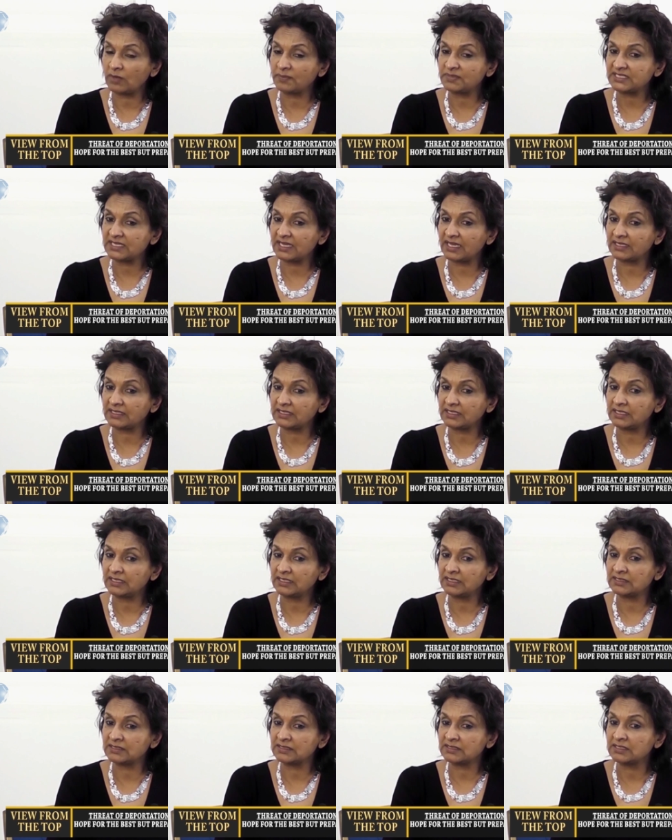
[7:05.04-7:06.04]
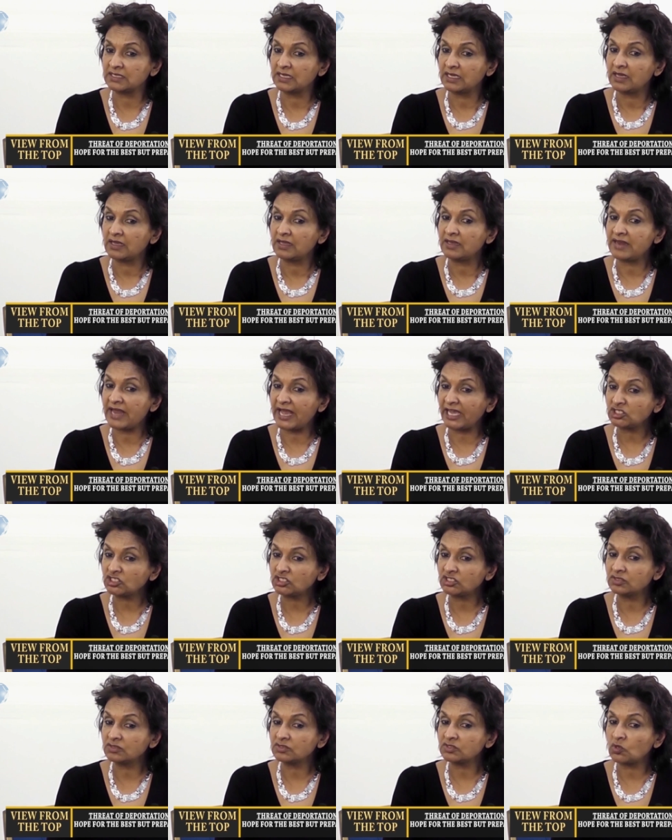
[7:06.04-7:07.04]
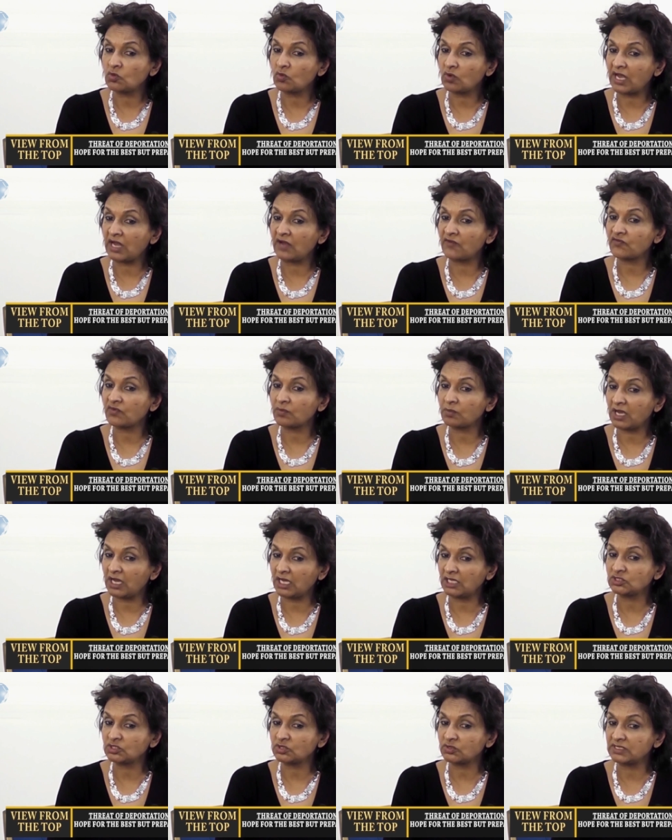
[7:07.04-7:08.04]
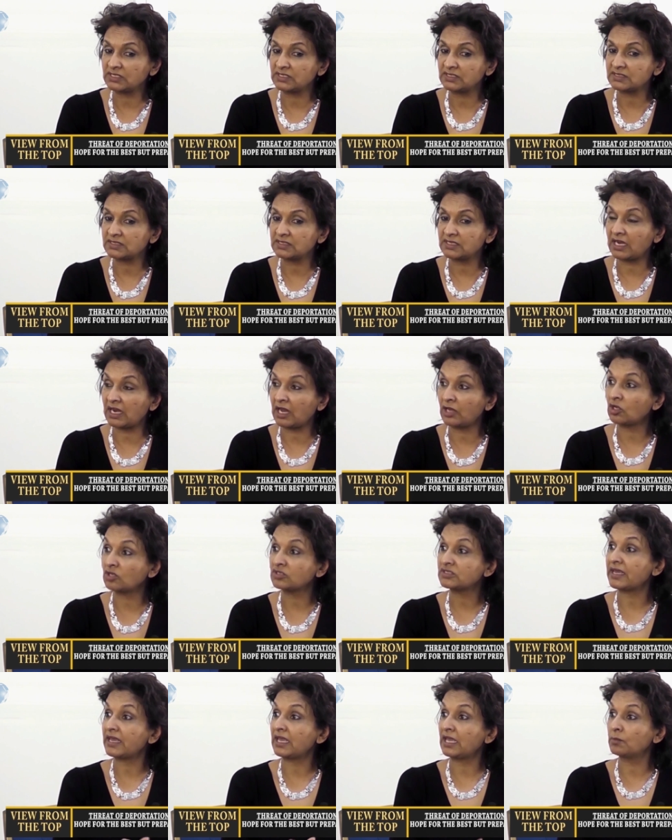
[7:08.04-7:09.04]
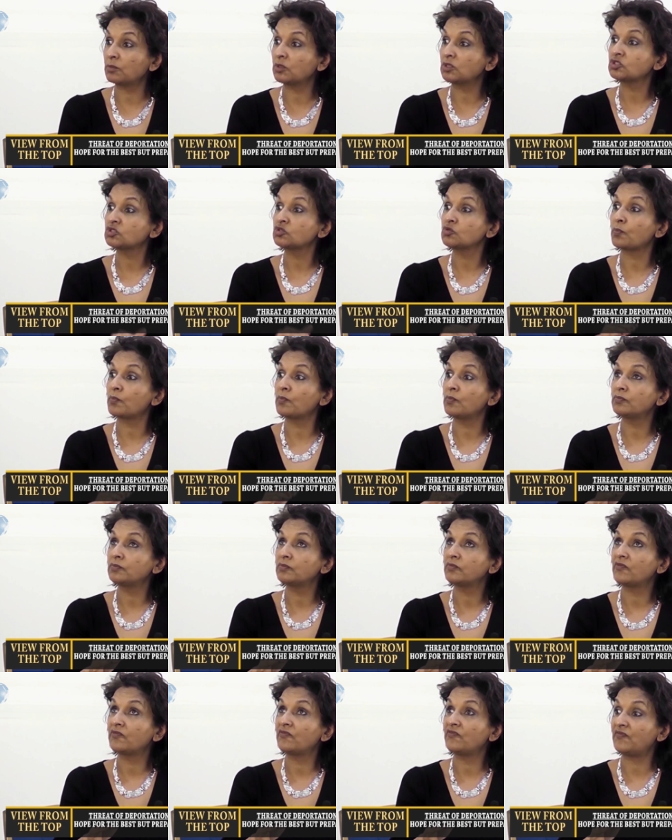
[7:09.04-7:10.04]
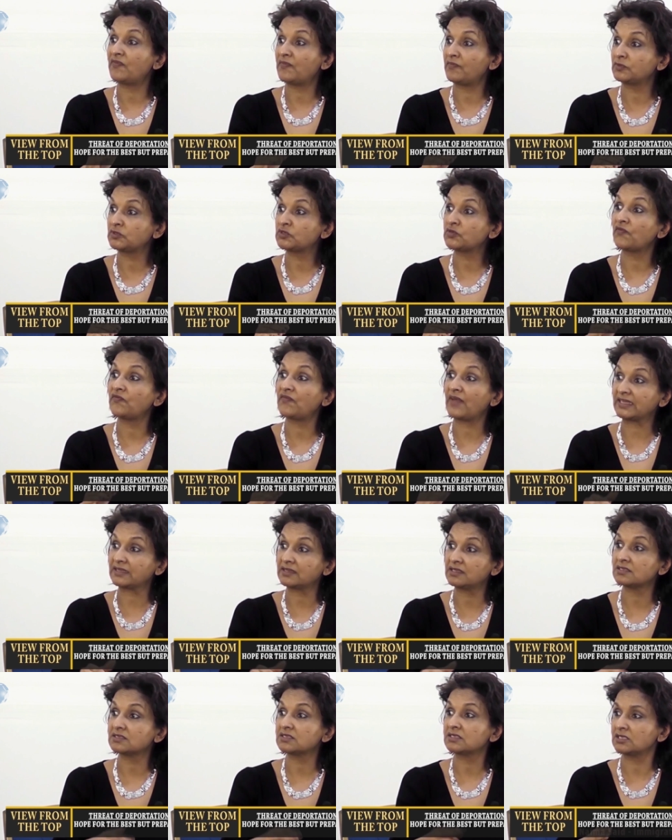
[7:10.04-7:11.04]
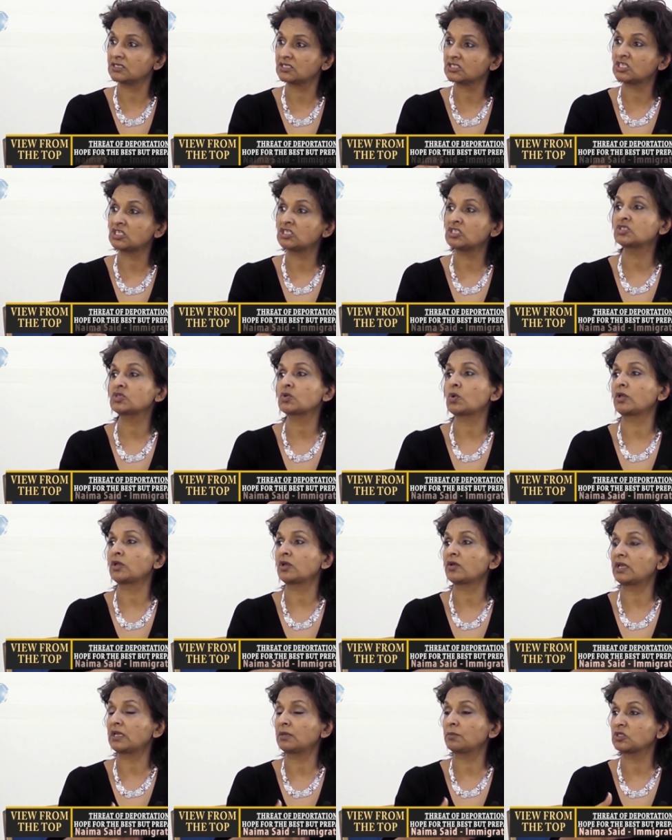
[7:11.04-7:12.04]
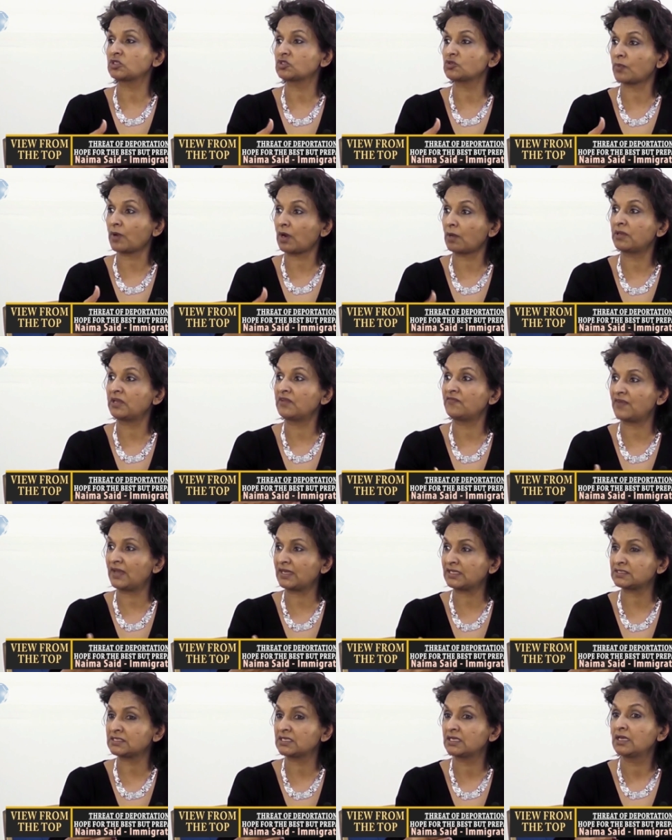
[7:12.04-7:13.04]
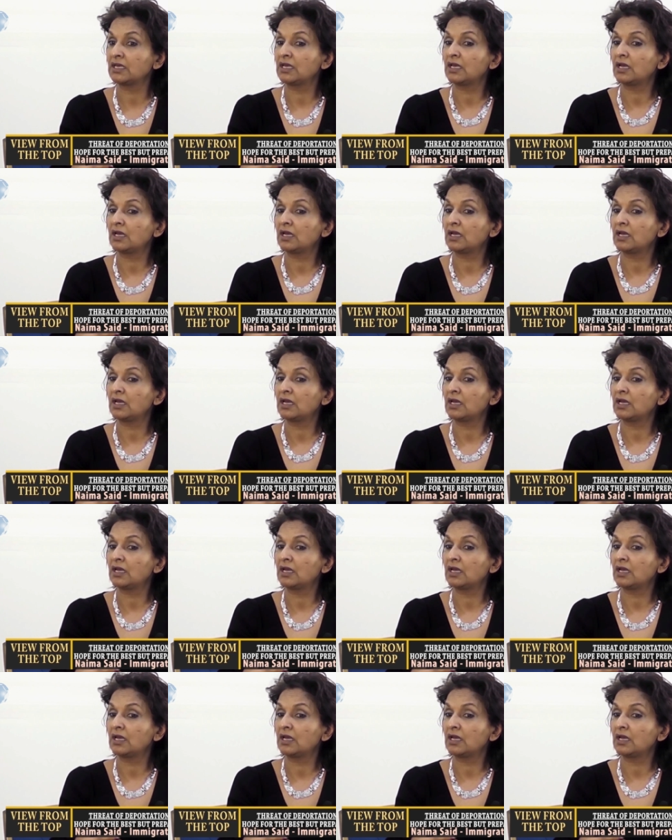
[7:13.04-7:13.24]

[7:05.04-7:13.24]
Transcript: website is nationals who come from countries that are not able to vet their citizens, or are not able to properly vet